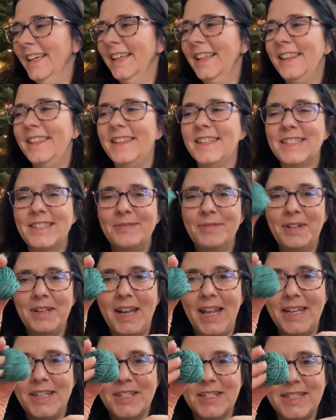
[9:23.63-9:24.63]
This one
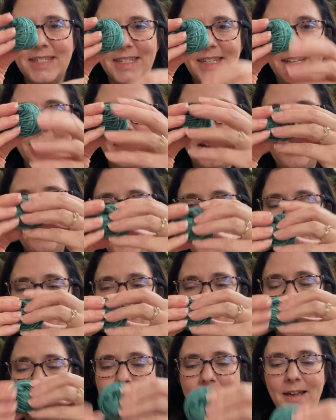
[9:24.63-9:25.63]
I just did on
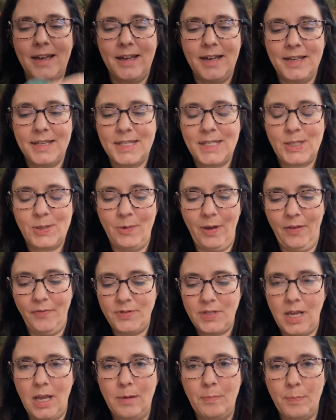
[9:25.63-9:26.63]
my
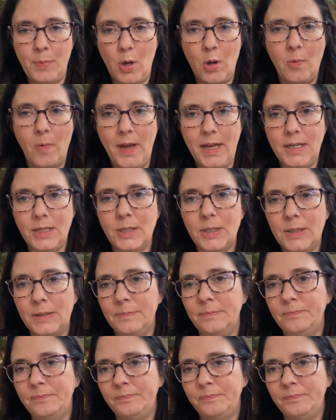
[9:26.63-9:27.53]
Swift and ball winder.